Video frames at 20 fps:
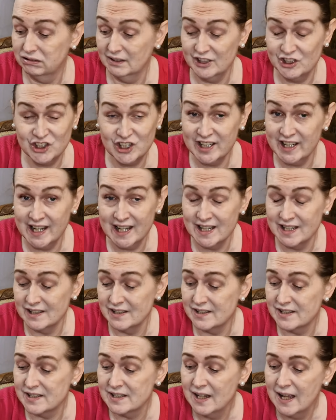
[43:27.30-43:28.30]
She
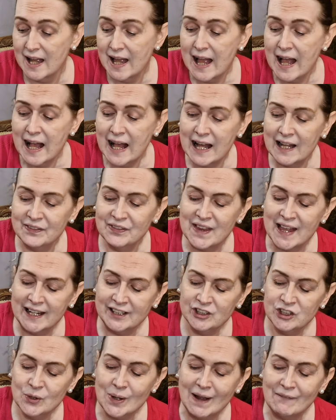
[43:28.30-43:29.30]
is. And
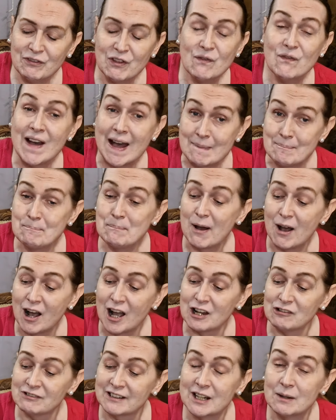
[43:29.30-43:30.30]
then you have the
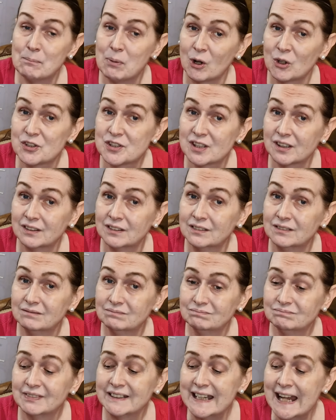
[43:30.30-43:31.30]
vampire in a bottle,
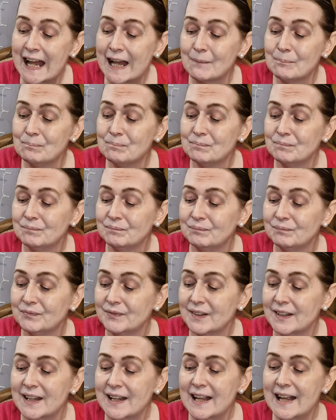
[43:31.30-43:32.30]
yeah.
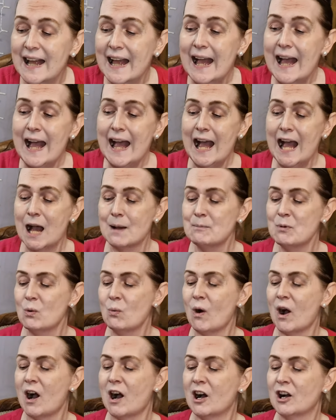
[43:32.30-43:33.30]

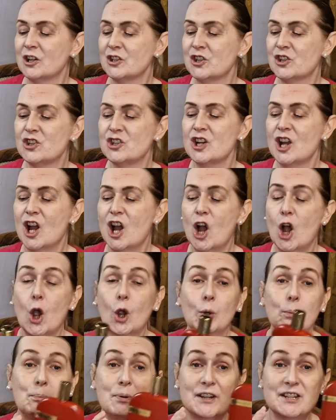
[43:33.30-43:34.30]
Amouage
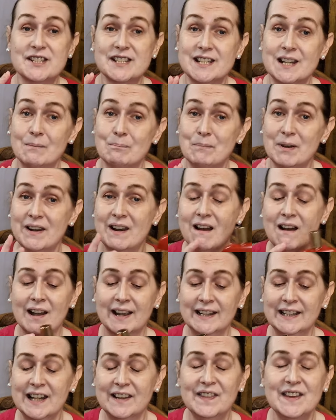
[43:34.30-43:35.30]
Opus number
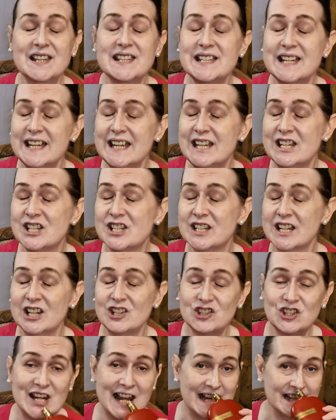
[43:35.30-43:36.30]
9. This is
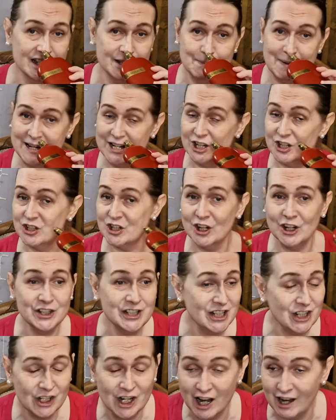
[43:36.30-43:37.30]
jasmine, a
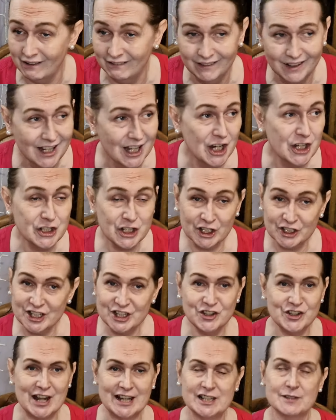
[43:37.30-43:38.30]
dirty
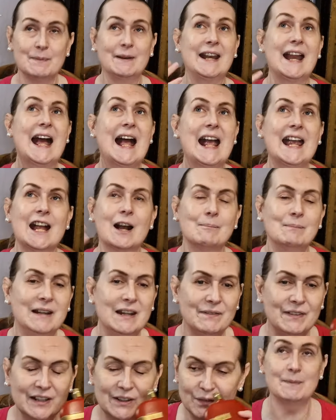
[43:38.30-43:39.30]
jasmine. Hey, I'm
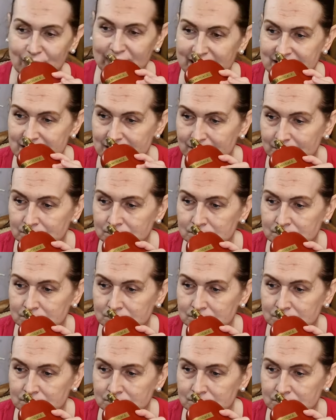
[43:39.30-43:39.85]
living for it.